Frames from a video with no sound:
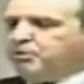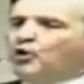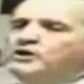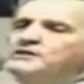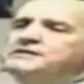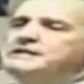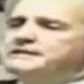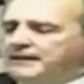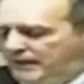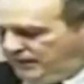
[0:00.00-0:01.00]
important
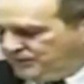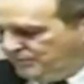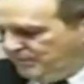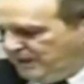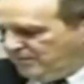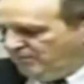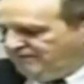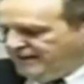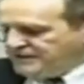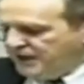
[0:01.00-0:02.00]
details about
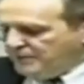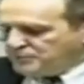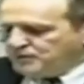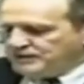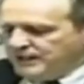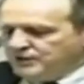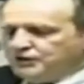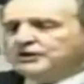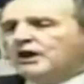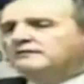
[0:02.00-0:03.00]
Weishaupt's
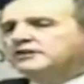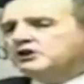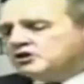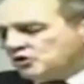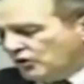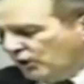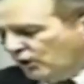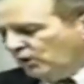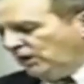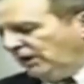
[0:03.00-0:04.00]
retention of
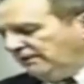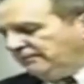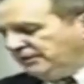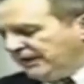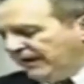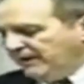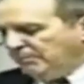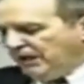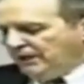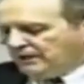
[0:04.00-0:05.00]
control of the
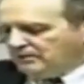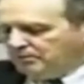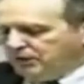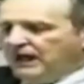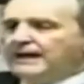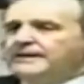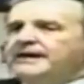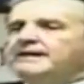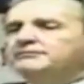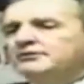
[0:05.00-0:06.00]
diabolical plot
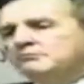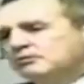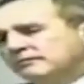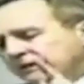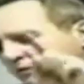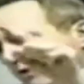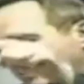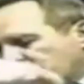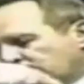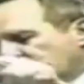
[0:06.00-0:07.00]
after moving
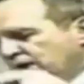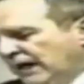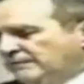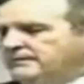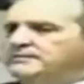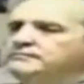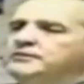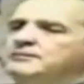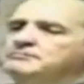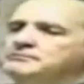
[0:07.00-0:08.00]
north to Gotha
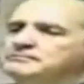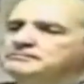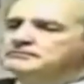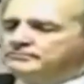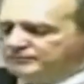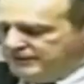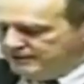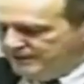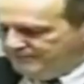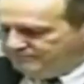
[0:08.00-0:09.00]
from
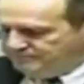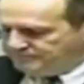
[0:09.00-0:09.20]
Bavaria.